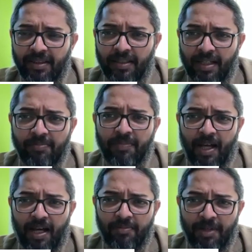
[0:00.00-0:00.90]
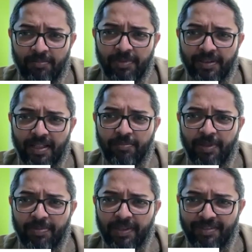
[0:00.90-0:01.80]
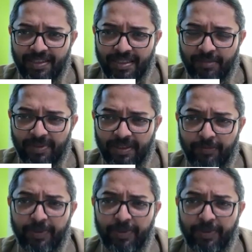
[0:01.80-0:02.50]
And I'm humbled that people have accepted it.